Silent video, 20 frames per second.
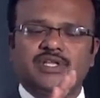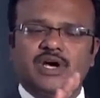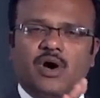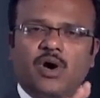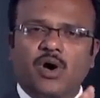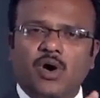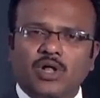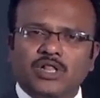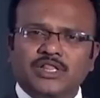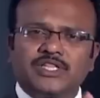
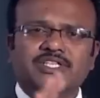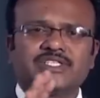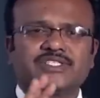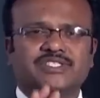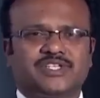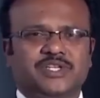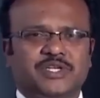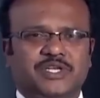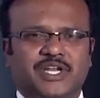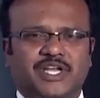all these
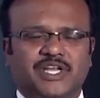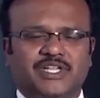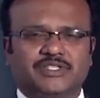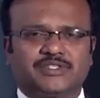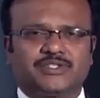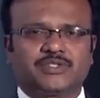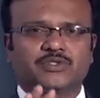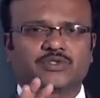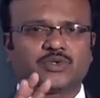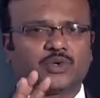
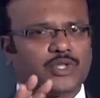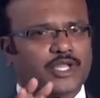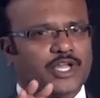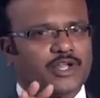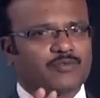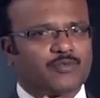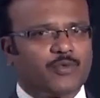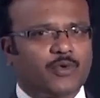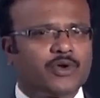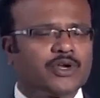details. So
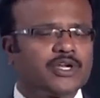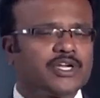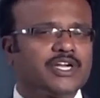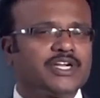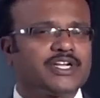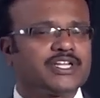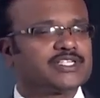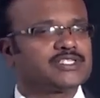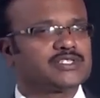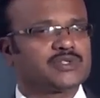therefore,
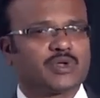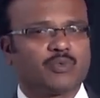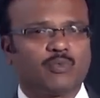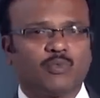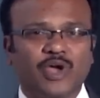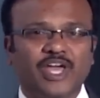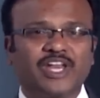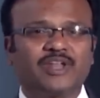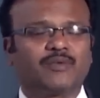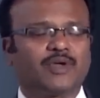it is
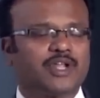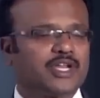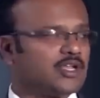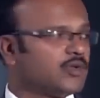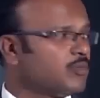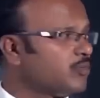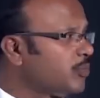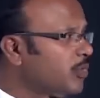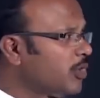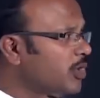very, very
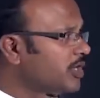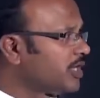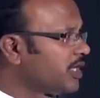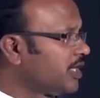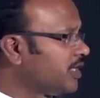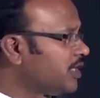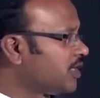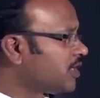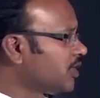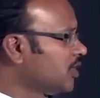
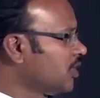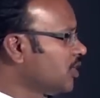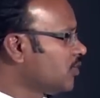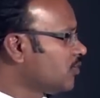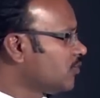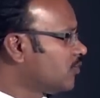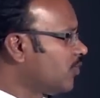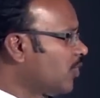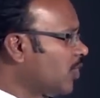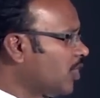important
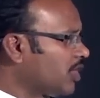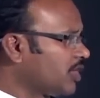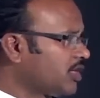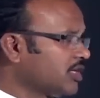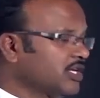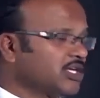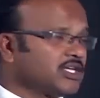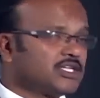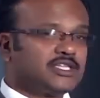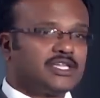for
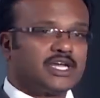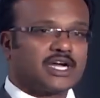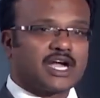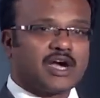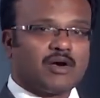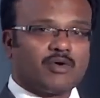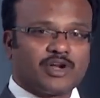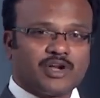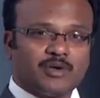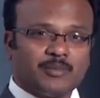the
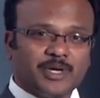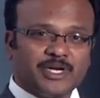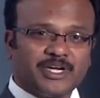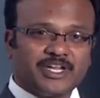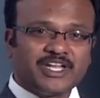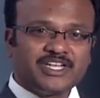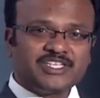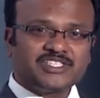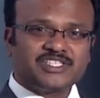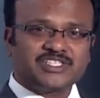government
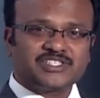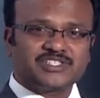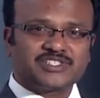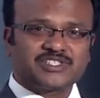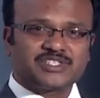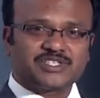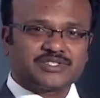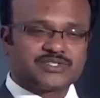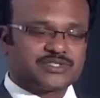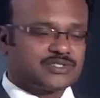
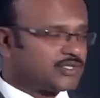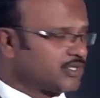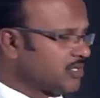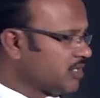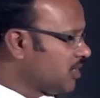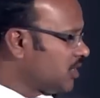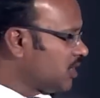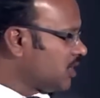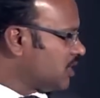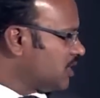agencies.
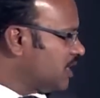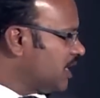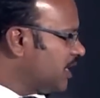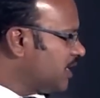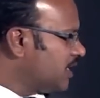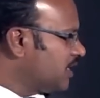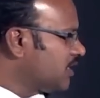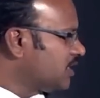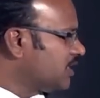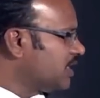
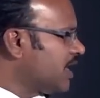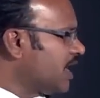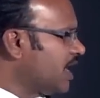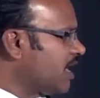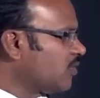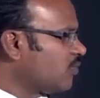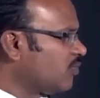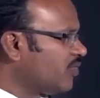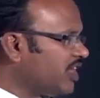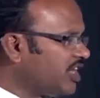Then they
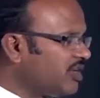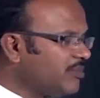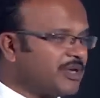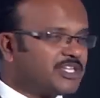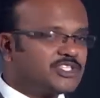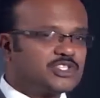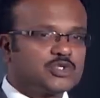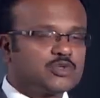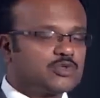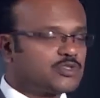are very
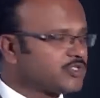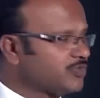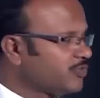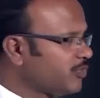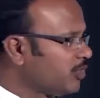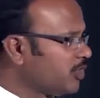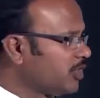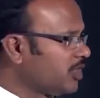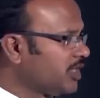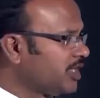much
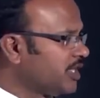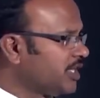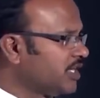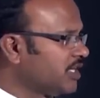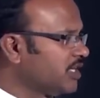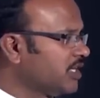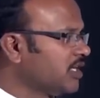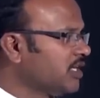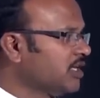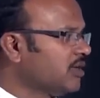useful
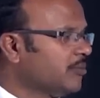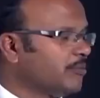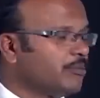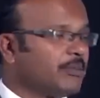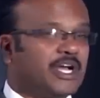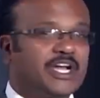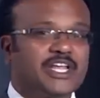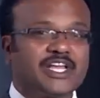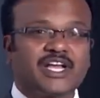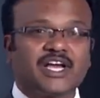in
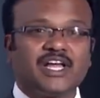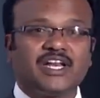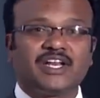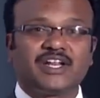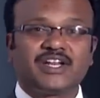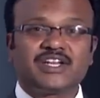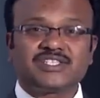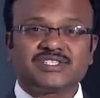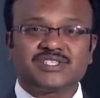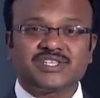medical
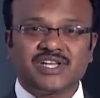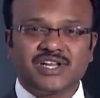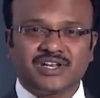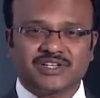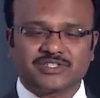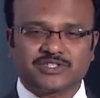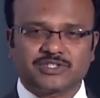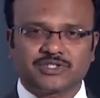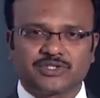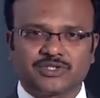
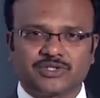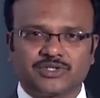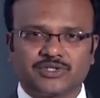research.